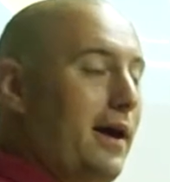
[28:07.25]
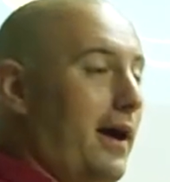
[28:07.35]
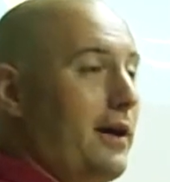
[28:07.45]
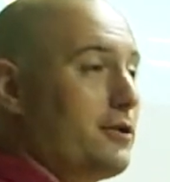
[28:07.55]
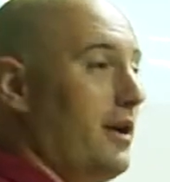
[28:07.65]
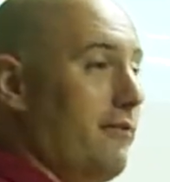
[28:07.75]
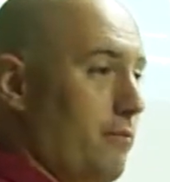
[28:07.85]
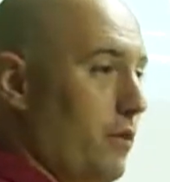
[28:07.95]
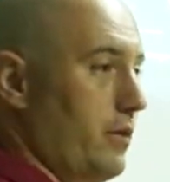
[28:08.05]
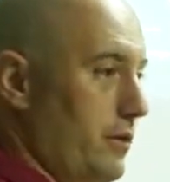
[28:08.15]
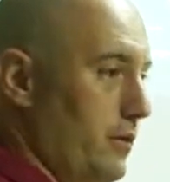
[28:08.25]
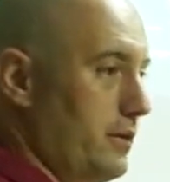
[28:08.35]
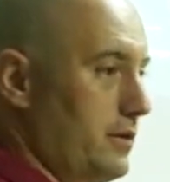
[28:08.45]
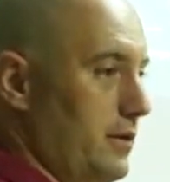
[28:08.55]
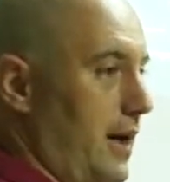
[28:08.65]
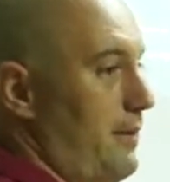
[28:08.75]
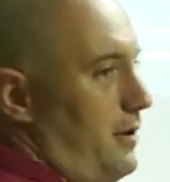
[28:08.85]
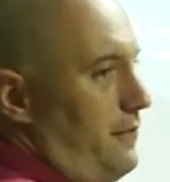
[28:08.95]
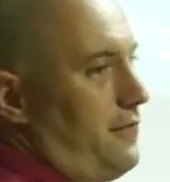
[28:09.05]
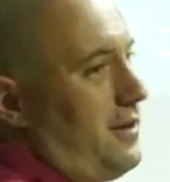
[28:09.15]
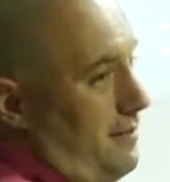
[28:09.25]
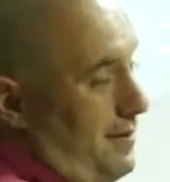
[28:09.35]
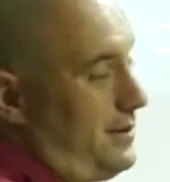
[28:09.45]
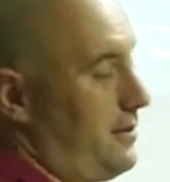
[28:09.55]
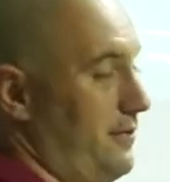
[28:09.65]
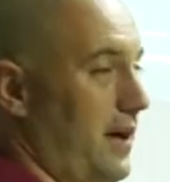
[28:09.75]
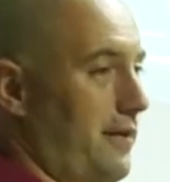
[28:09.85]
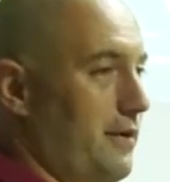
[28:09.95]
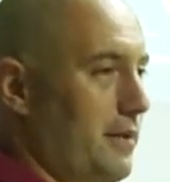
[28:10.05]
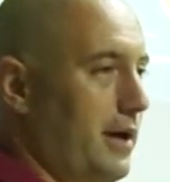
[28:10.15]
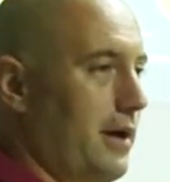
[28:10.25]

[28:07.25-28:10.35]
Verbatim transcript: I actually have more anolis. I mean, good for them, they survive. I'm not